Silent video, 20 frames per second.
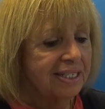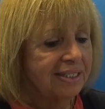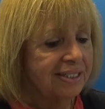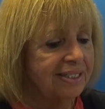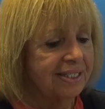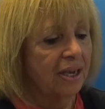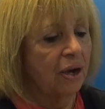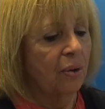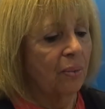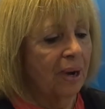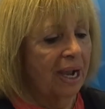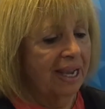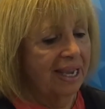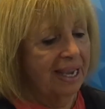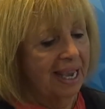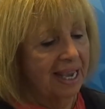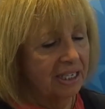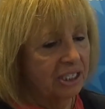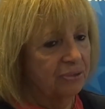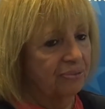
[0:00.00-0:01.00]
So I
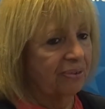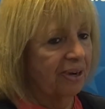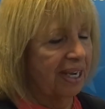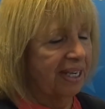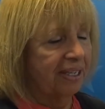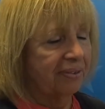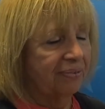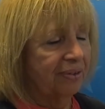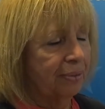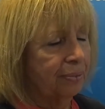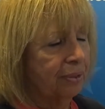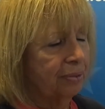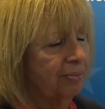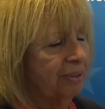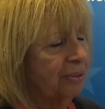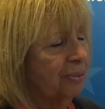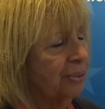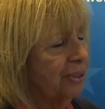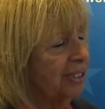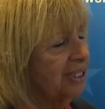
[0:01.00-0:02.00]
asked Frank if he would
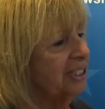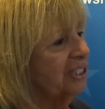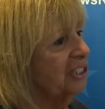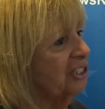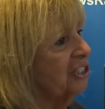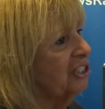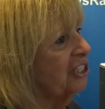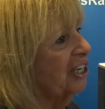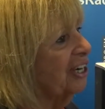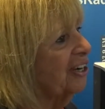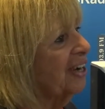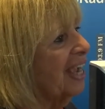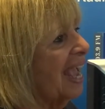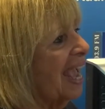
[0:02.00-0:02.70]
be willing to share,